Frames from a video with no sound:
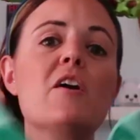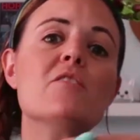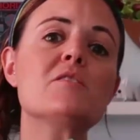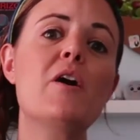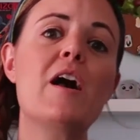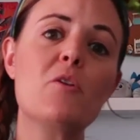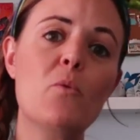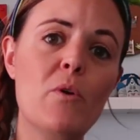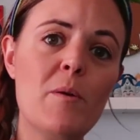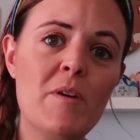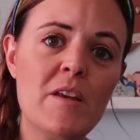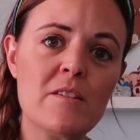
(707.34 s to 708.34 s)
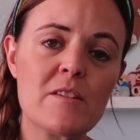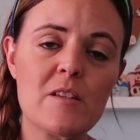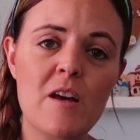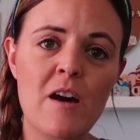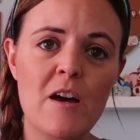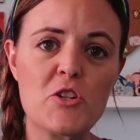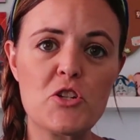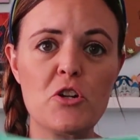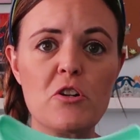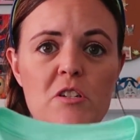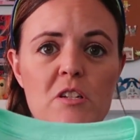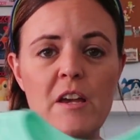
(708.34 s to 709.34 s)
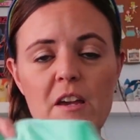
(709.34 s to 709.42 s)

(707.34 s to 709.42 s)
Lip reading: they also had a women's shirt,